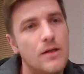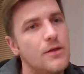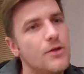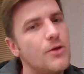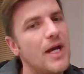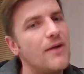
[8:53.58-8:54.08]

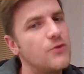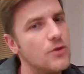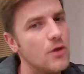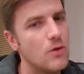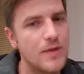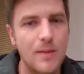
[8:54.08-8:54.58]
you have to
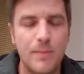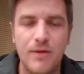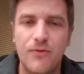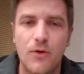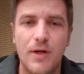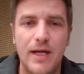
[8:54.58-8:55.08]
know that
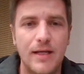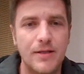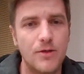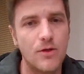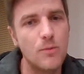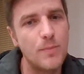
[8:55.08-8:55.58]

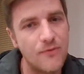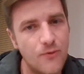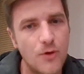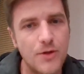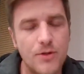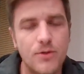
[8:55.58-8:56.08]
beforehand, you know,
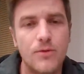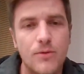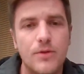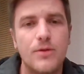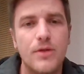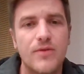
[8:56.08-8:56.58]
before you
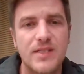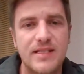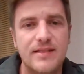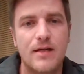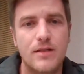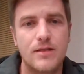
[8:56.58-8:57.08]
you even
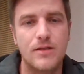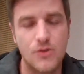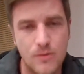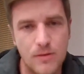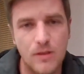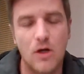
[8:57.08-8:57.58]
start
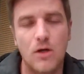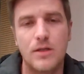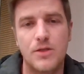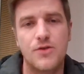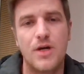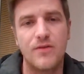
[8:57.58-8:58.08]

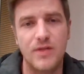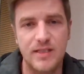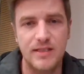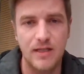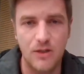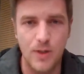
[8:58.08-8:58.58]
calling
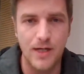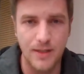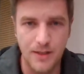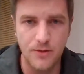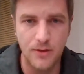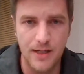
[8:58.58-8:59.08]
drivers and
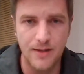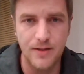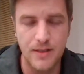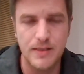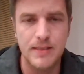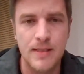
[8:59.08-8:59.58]
acquiring new
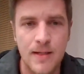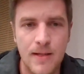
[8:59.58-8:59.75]
carriers.